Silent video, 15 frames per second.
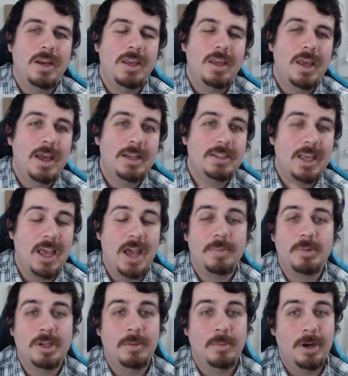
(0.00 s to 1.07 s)
he has
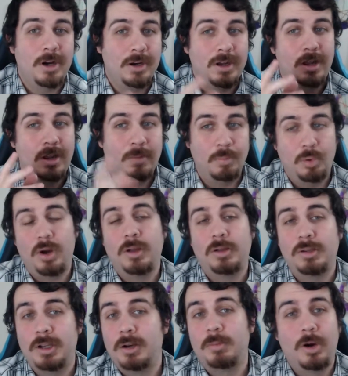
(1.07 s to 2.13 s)
Captain America
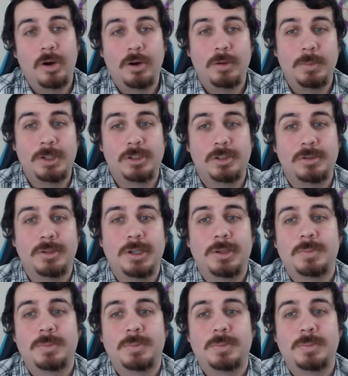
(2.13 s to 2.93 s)
embroiled in a murder mystery.